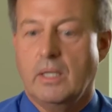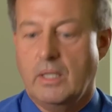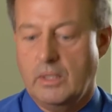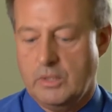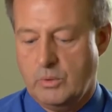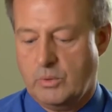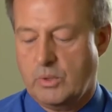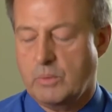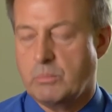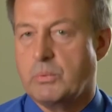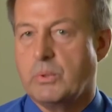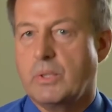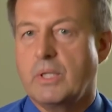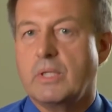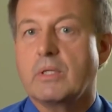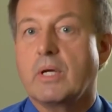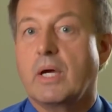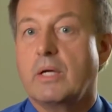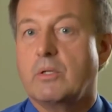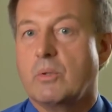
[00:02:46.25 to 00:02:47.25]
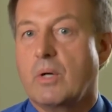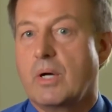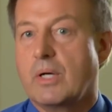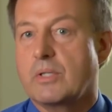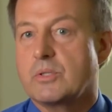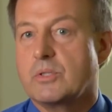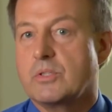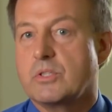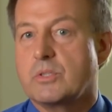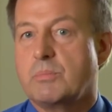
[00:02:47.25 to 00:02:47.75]
You can breathe
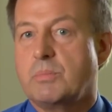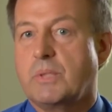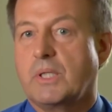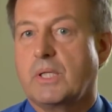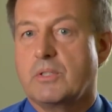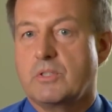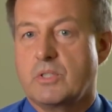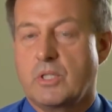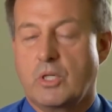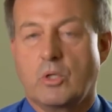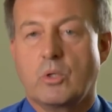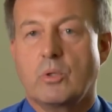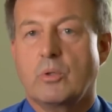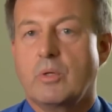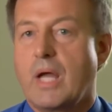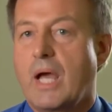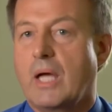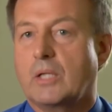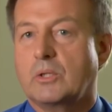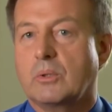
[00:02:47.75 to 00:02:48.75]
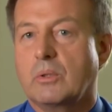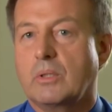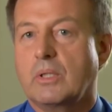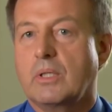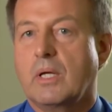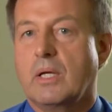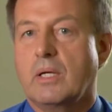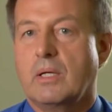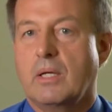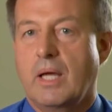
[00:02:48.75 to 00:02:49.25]
hydroxyls because they occur
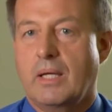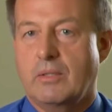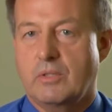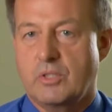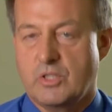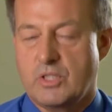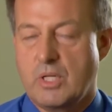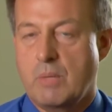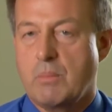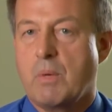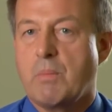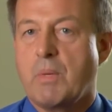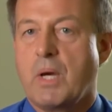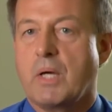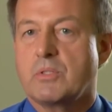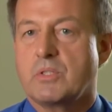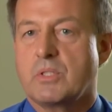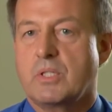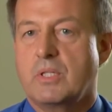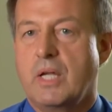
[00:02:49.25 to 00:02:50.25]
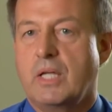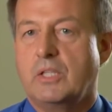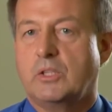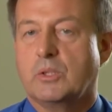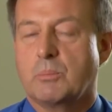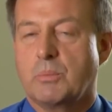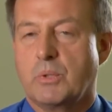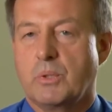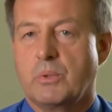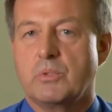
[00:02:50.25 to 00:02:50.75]
naturally and at the same amounts that
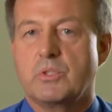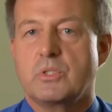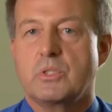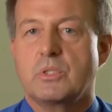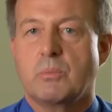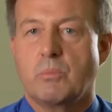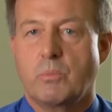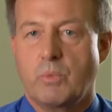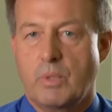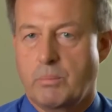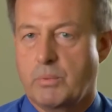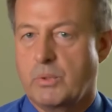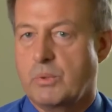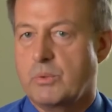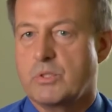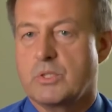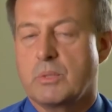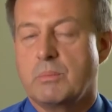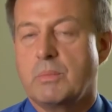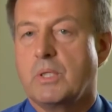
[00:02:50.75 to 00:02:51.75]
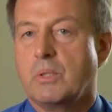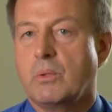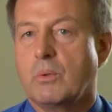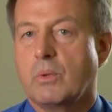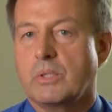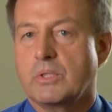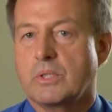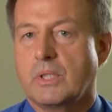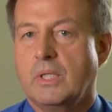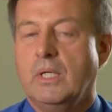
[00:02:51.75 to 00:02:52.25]
nature produces them. We produce them
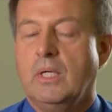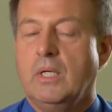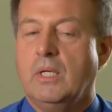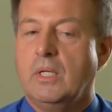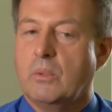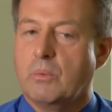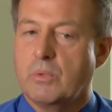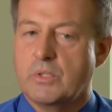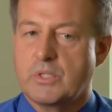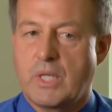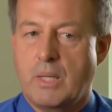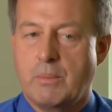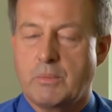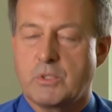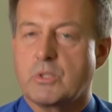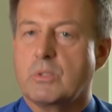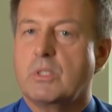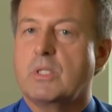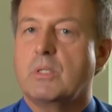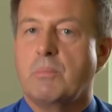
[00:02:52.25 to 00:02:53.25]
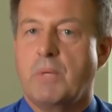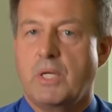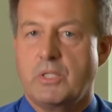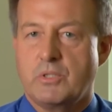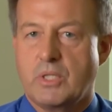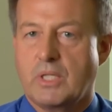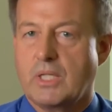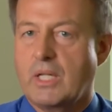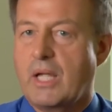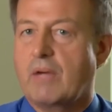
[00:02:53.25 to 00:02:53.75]
indoors. Whereas chemistry, you
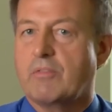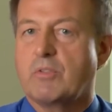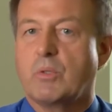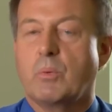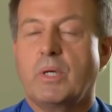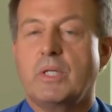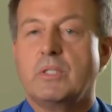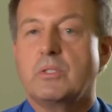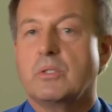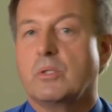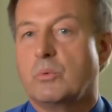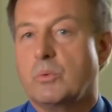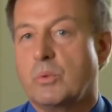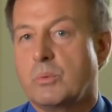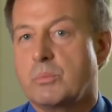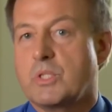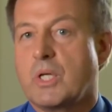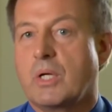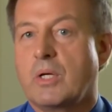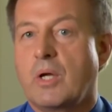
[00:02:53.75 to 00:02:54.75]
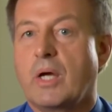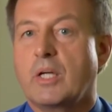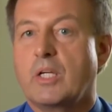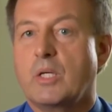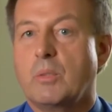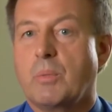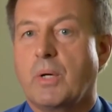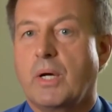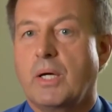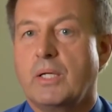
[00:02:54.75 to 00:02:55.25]
basically have to wait till the room's
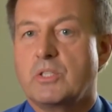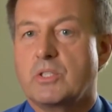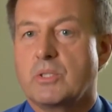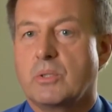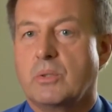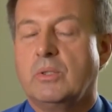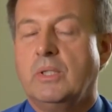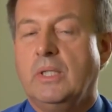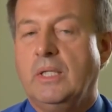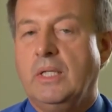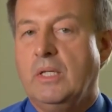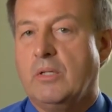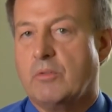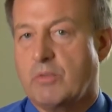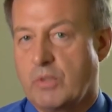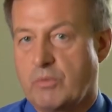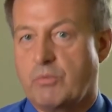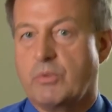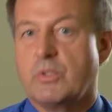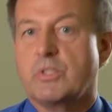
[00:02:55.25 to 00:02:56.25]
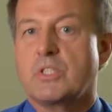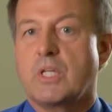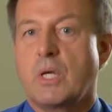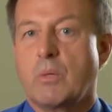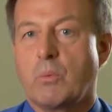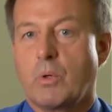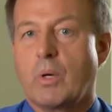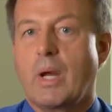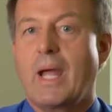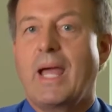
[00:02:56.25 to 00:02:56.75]
unoccupied. So for the first
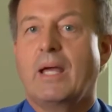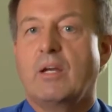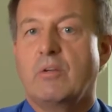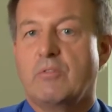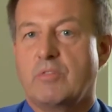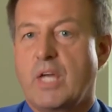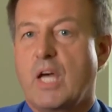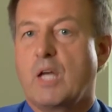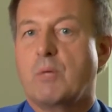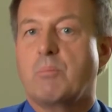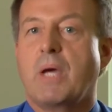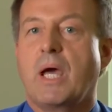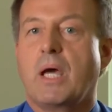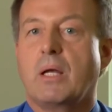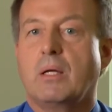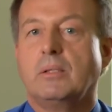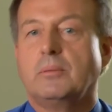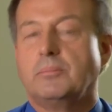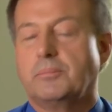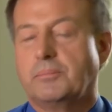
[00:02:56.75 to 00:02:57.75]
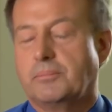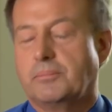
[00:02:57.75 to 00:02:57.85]
time, we're ahead of that battle.